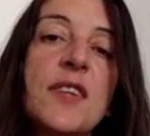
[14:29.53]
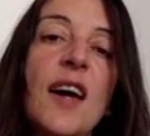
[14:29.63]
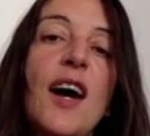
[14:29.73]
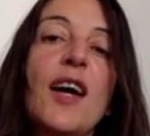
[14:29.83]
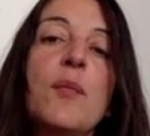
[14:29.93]

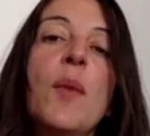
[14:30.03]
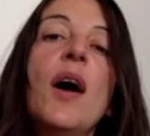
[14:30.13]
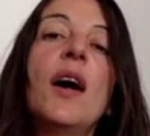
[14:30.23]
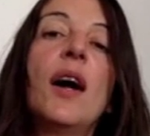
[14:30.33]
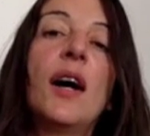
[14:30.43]
time
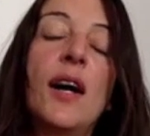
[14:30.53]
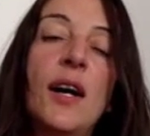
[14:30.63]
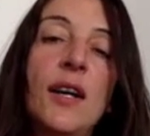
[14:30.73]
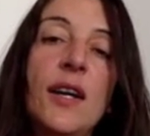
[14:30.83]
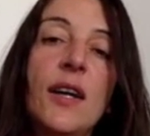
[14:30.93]

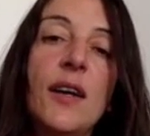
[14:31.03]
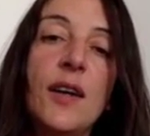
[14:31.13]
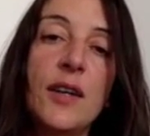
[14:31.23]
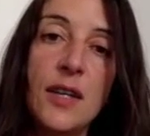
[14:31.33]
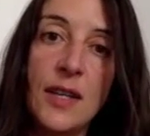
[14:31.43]
are
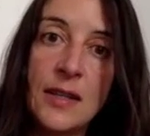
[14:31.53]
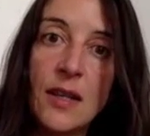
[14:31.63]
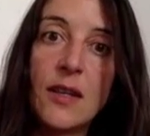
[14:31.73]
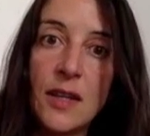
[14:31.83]
in